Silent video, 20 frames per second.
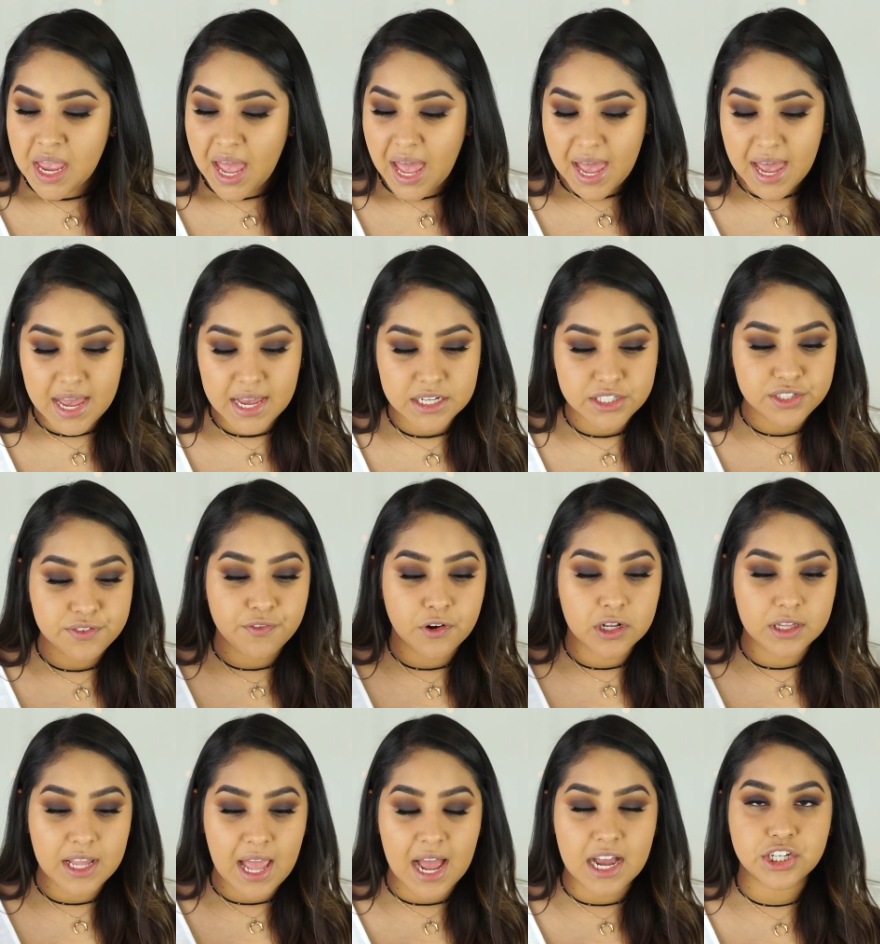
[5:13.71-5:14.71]
And
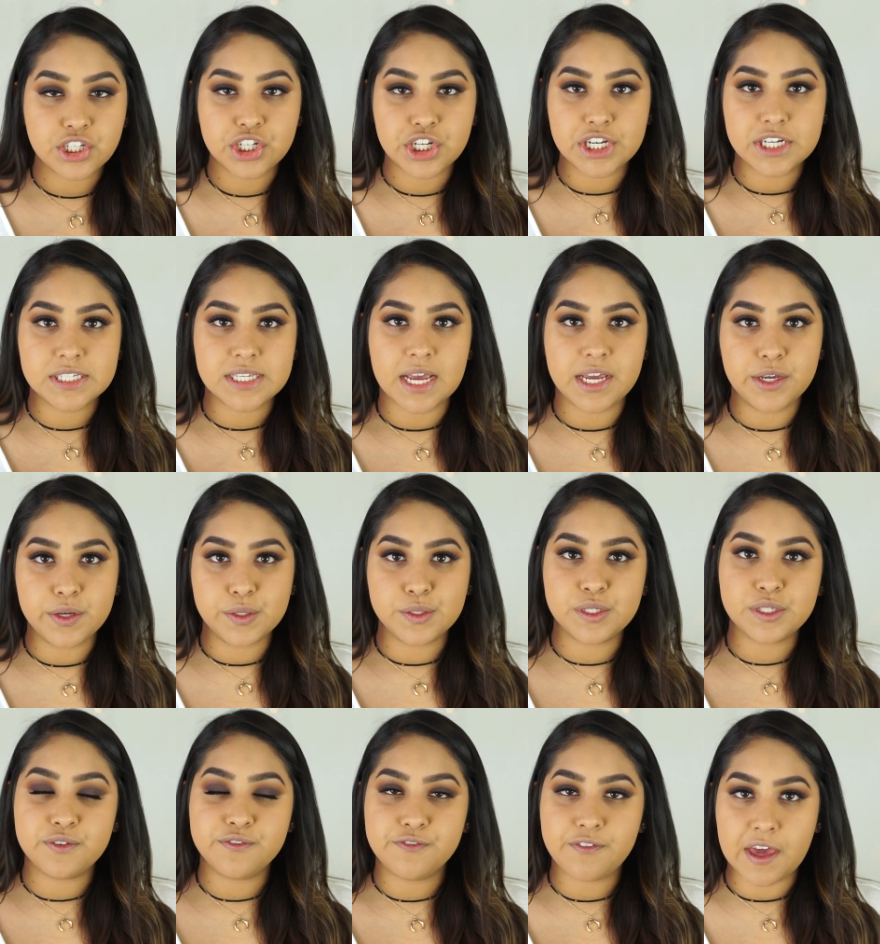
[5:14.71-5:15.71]
for lashes, I
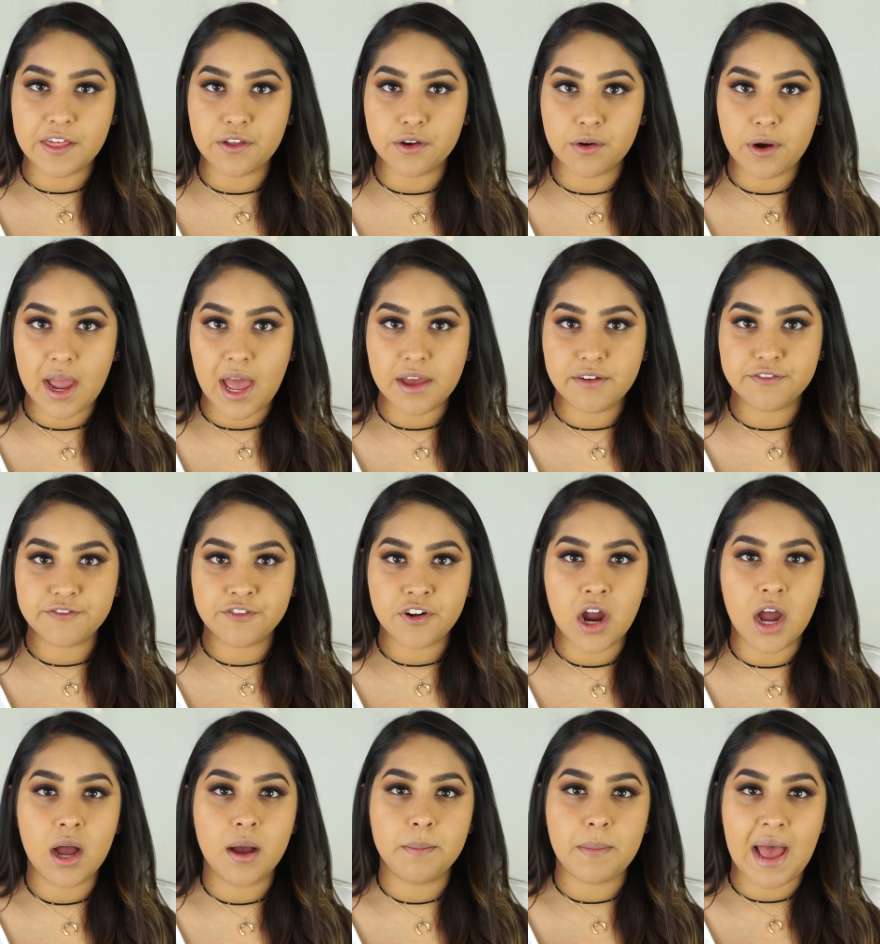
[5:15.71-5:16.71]
used Featherette
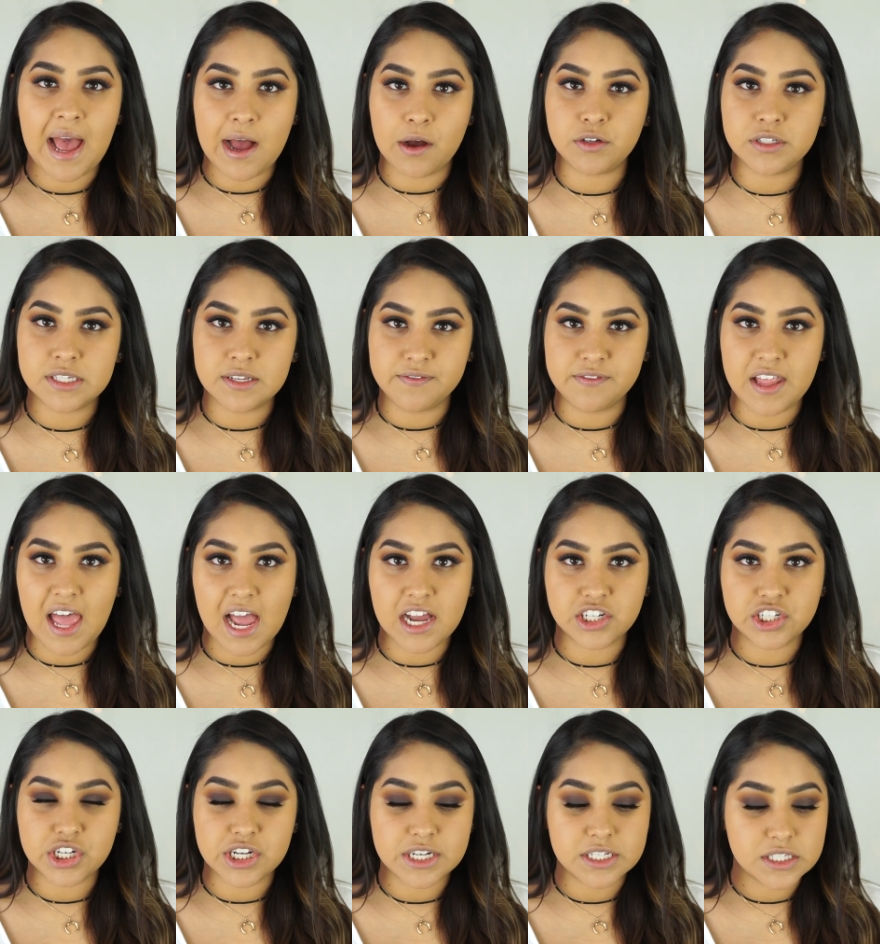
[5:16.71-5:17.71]
from House of
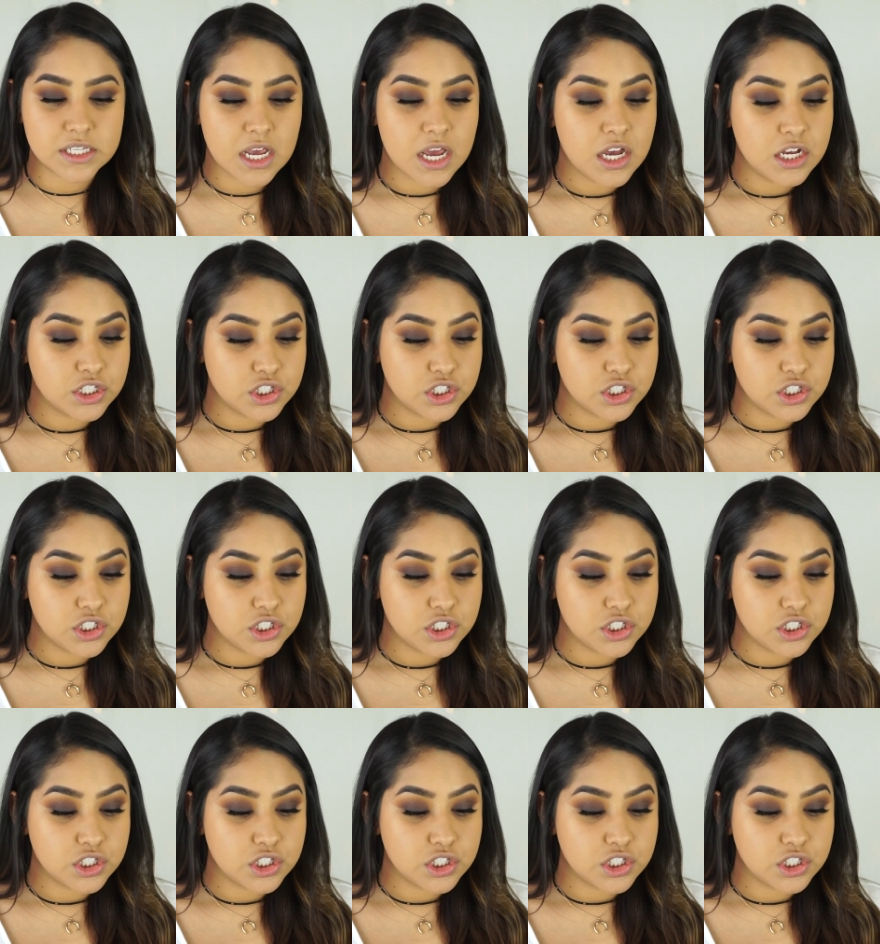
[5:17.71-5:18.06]
Lashes.